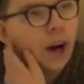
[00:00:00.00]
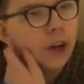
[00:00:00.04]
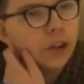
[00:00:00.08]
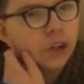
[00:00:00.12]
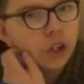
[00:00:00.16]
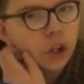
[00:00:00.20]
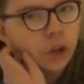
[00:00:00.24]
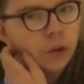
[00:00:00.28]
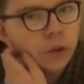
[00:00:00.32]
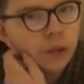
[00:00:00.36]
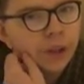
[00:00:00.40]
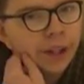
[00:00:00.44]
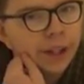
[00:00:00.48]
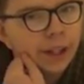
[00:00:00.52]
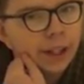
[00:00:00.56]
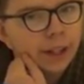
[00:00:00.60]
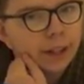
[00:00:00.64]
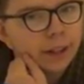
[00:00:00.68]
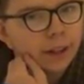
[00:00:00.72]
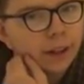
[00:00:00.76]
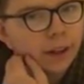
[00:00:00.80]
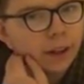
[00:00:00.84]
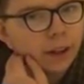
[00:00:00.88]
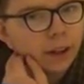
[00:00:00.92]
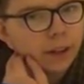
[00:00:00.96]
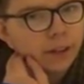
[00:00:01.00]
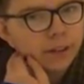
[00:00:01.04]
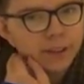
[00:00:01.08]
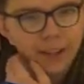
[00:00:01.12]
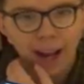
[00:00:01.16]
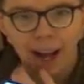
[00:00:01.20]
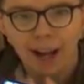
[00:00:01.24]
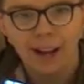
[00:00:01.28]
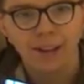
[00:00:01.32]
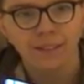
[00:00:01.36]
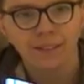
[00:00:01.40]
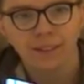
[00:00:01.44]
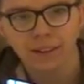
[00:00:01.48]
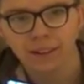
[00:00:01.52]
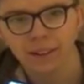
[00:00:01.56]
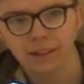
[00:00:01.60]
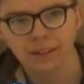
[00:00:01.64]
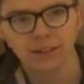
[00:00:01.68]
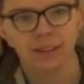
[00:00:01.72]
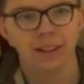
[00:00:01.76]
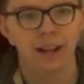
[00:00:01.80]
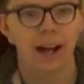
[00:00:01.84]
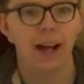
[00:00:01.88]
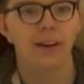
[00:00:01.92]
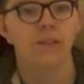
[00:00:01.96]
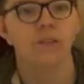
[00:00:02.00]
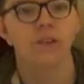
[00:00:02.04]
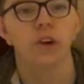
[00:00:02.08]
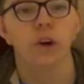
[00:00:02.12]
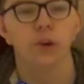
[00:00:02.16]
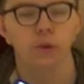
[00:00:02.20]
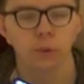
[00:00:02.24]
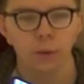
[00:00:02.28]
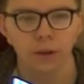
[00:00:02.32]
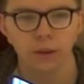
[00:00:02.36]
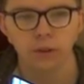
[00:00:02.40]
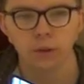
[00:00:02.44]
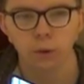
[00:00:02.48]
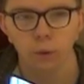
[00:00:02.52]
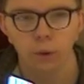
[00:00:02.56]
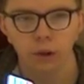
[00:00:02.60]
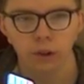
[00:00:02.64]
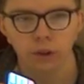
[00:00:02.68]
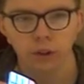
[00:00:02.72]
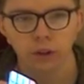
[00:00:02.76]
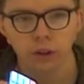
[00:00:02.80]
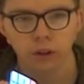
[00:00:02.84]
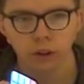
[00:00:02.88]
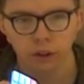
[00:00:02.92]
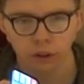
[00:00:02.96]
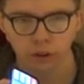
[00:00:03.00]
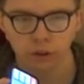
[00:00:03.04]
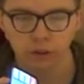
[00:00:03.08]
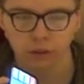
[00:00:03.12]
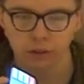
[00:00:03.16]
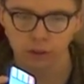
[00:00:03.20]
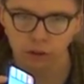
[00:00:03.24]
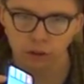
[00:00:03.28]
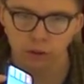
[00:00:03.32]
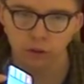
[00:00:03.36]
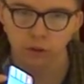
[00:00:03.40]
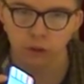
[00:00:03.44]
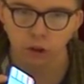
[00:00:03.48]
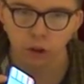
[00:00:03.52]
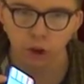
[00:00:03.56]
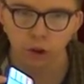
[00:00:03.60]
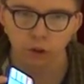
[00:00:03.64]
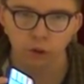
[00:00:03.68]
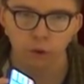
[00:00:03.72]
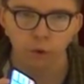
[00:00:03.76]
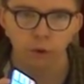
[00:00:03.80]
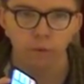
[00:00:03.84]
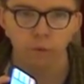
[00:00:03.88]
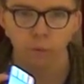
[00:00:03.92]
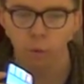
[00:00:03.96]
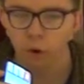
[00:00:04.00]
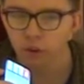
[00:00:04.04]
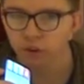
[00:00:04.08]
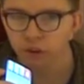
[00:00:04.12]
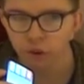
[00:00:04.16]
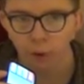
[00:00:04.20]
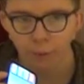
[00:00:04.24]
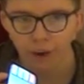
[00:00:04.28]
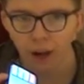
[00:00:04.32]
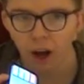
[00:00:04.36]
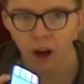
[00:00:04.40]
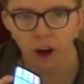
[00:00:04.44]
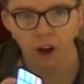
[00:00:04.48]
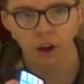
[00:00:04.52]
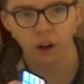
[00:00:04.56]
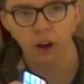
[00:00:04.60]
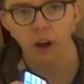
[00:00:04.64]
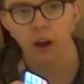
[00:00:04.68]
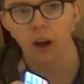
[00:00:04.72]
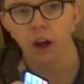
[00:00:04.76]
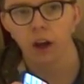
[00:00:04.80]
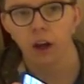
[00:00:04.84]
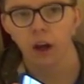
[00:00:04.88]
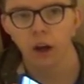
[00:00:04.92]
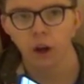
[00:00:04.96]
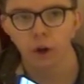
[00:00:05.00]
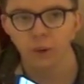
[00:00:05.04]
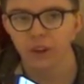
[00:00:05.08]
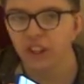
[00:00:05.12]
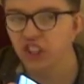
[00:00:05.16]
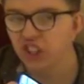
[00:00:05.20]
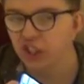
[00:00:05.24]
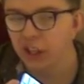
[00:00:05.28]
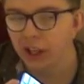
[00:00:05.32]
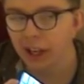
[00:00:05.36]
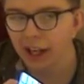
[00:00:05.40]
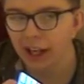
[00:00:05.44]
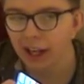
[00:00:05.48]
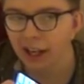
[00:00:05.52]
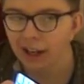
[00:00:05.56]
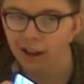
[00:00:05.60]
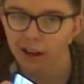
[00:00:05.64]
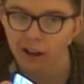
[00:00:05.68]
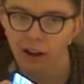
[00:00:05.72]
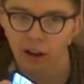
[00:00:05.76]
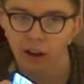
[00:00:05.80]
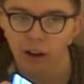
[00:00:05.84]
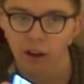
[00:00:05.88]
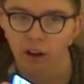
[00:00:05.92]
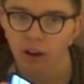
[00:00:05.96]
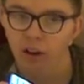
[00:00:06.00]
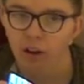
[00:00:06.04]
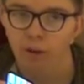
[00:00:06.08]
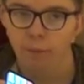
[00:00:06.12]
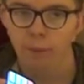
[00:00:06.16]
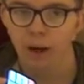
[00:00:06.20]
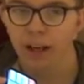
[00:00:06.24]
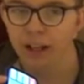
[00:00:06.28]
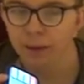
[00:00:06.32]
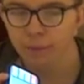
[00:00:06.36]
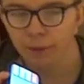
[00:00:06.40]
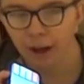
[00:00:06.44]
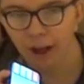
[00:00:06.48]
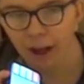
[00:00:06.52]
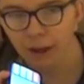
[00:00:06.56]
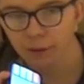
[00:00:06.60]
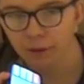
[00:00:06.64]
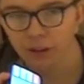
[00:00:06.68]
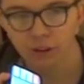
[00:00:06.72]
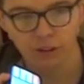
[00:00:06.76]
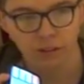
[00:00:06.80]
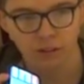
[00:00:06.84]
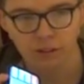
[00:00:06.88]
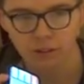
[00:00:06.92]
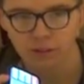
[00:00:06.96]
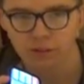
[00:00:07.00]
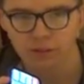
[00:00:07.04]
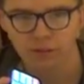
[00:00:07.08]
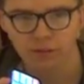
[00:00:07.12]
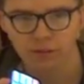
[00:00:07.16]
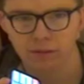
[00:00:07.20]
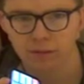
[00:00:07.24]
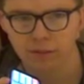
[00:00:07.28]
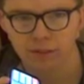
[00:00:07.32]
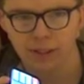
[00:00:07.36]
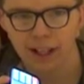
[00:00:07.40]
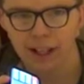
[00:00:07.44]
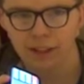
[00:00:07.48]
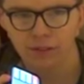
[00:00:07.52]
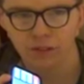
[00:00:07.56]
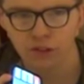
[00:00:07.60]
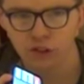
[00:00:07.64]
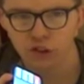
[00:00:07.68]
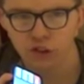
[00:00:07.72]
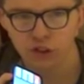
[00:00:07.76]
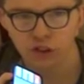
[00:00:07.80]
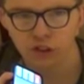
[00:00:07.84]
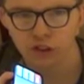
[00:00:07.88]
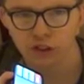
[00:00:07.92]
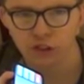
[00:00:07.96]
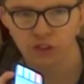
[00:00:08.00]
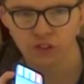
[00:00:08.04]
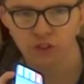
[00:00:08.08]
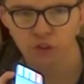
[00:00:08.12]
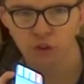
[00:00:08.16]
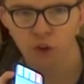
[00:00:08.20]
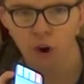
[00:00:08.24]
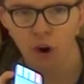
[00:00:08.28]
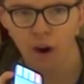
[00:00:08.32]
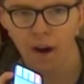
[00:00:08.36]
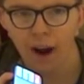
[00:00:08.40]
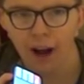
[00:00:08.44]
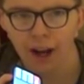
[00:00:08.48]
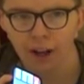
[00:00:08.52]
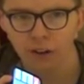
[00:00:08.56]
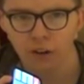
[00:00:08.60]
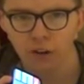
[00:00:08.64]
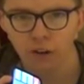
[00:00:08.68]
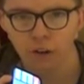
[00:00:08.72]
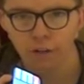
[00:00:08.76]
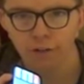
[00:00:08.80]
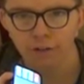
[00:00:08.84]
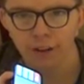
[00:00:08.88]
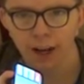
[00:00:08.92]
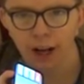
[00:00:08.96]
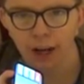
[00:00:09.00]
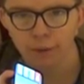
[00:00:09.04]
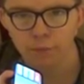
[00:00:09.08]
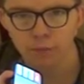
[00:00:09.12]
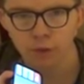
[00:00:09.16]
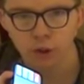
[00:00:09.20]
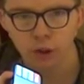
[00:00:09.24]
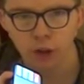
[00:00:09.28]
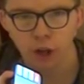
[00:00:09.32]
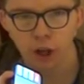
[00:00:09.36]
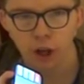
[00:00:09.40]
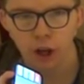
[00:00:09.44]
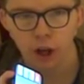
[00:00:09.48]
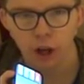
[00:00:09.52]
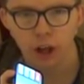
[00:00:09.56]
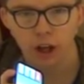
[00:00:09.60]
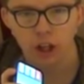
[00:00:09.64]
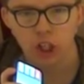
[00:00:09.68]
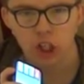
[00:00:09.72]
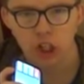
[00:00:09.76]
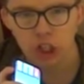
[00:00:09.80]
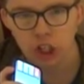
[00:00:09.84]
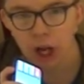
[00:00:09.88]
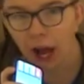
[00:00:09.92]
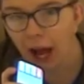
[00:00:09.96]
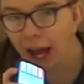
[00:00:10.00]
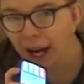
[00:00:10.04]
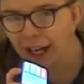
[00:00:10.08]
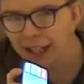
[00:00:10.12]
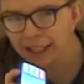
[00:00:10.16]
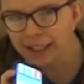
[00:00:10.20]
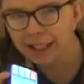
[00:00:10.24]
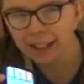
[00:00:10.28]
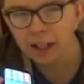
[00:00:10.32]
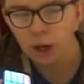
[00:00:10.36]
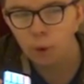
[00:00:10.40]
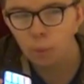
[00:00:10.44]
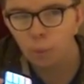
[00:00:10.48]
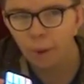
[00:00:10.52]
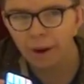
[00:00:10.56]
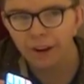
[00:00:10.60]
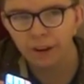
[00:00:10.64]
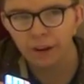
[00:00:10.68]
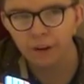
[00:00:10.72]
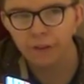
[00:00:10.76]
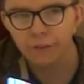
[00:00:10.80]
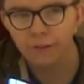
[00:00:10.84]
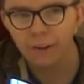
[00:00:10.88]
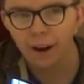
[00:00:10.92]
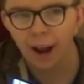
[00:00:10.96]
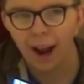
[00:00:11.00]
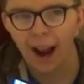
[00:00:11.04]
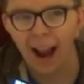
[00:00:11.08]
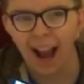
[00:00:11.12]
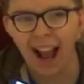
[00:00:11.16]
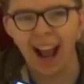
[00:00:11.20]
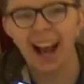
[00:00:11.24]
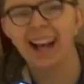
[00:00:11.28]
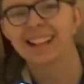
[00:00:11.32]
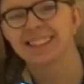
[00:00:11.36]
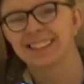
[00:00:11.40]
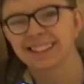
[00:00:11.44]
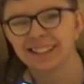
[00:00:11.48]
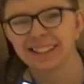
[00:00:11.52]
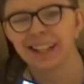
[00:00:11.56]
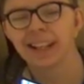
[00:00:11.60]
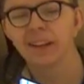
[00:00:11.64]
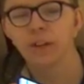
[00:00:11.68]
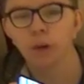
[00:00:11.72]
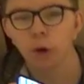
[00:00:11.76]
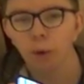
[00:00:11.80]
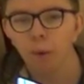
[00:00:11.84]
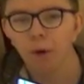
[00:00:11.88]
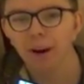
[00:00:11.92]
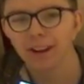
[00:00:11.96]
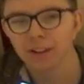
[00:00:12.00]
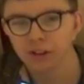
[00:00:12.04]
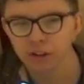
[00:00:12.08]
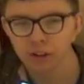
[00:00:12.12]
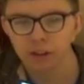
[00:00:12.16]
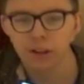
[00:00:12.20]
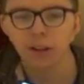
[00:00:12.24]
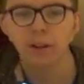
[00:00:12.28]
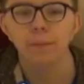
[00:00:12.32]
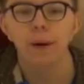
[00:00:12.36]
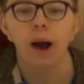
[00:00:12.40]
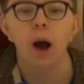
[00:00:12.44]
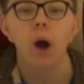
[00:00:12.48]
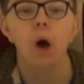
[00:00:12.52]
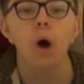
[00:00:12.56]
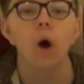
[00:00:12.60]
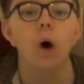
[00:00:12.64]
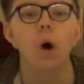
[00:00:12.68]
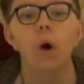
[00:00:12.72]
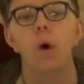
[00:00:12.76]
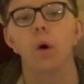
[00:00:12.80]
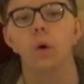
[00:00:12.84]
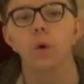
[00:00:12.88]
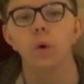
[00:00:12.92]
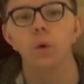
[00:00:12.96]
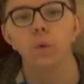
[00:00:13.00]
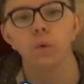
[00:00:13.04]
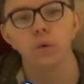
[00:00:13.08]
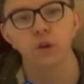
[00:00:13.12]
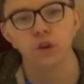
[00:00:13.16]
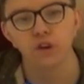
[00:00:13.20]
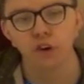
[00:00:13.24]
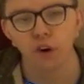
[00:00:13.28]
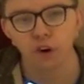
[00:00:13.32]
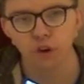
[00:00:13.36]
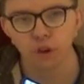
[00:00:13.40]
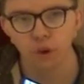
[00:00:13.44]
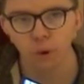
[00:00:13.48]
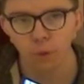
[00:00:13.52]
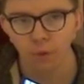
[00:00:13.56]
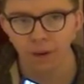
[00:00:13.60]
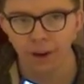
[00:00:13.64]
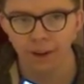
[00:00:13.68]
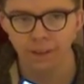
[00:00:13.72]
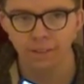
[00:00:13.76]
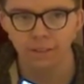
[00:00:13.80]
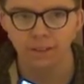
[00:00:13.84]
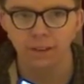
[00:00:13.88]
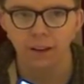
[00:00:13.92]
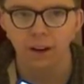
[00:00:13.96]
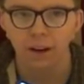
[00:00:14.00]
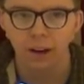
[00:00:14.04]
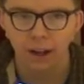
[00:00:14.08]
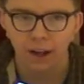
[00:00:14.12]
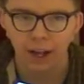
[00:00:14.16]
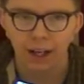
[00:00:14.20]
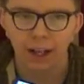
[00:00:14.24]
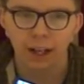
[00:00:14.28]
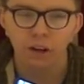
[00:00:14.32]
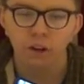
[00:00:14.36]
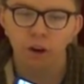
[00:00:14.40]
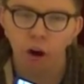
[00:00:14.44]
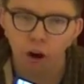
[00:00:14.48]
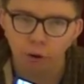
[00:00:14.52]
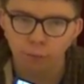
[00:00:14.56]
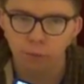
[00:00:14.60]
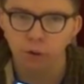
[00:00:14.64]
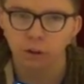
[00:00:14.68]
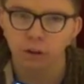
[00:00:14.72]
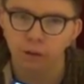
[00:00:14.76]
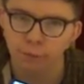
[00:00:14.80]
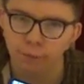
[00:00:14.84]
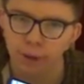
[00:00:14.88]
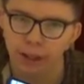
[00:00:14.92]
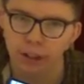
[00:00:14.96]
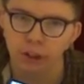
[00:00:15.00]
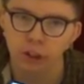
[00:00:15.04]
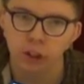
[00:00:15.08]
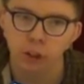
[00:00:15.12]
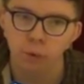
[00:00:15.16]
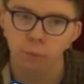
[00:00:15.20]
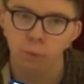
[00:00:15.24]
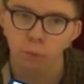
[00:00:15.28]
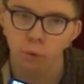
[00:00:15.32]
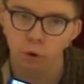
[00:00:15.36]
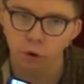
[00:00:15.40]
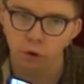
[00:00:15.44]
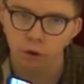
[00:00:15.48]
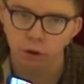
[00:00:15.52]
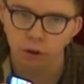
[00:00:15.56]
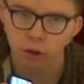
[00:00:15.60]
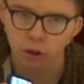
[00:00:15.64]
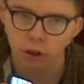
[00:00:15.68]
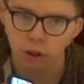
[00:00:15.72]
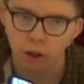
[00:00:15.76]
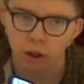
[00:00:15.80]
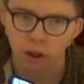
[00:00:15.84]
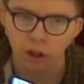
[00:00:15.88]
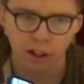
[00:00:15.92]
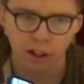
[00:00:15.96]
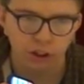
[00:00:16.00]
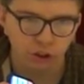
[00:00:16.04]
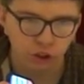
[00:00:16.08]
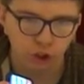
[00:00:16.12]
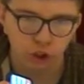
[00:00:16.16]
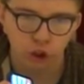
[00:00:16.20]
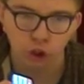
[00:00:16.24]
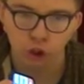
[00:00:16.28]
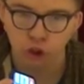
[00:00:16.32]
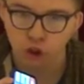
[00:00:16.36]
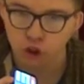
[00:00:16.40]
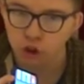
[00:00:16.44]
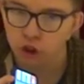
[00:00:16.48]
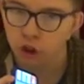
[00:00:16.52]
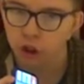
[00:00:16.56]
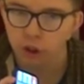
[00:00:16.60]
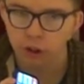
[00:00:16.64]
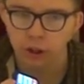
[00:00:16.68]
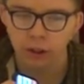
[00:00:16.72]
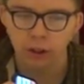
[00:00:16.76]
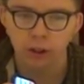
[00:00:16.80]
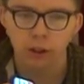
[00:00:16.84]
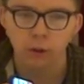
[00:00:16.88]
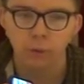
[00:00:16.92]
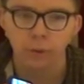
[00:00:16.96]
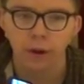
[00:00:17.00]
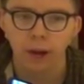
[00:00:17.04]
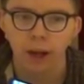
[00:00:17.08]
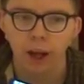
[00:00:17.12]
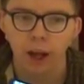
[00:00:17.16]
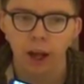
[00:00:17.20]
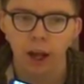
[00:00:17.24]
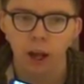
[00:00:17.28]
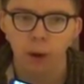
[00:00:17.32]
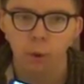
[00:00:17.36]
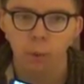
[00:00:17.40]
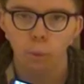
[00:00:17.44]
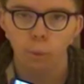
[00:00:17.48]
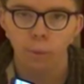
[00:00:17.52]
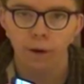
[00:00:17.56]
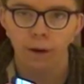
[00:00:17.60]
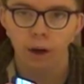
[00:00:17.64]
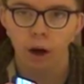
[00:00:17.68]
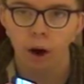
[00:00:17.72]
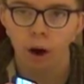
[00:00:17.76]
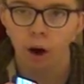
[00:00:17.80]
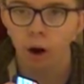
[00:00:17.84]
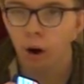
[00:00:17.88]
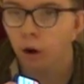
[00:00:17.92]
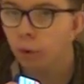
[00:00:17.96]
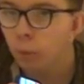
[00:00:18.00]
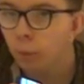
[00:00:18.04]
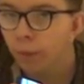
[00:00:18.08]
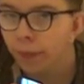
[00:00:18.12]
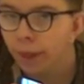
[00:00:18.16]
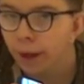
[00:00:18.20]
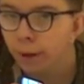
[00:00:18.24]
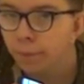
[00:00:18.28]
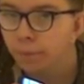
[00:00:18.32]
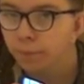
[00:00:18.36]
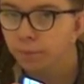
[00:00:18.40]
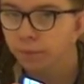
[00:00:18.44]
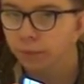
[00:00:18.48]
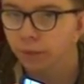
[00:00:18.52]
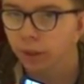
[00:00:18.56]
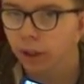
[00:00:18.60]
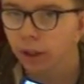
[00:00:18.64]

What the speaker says: I don't think Dan has ever got to ask the question to the Doctor of what's going on, who is she, blah blah blah, because Dan's just not had enough time to shine in a way of asking the questions about who the Doctor is, like a normal companion would. He just got chucked into it and went along with it.